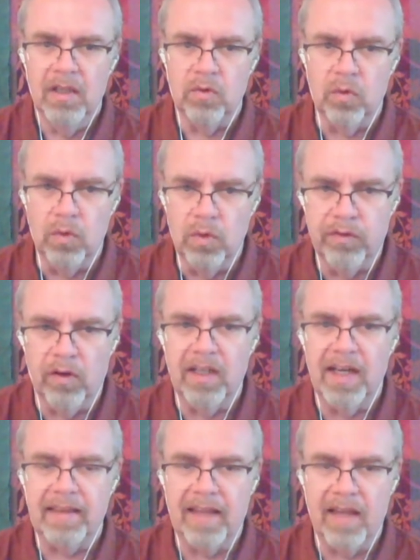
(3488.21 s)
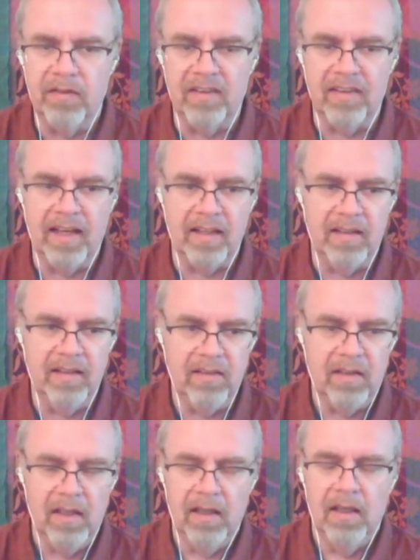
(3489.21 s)
to look for the data and things like
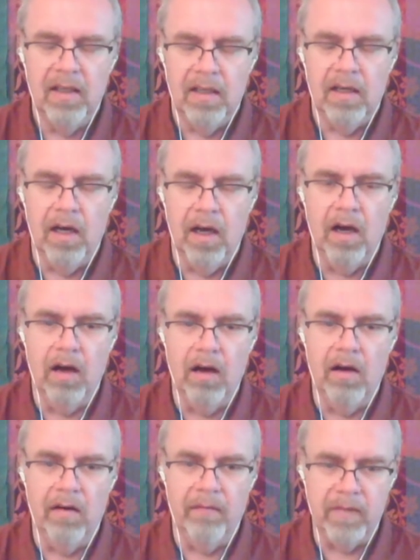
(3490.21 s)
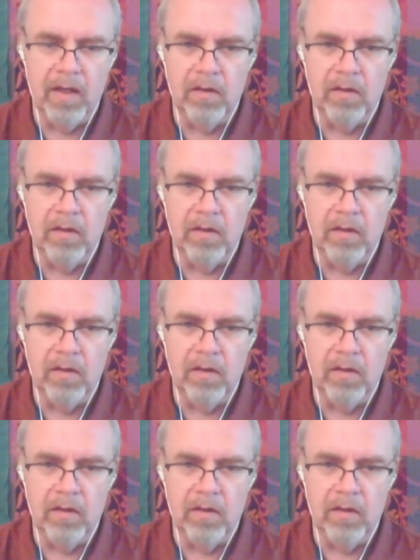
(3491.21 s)
this. Uh,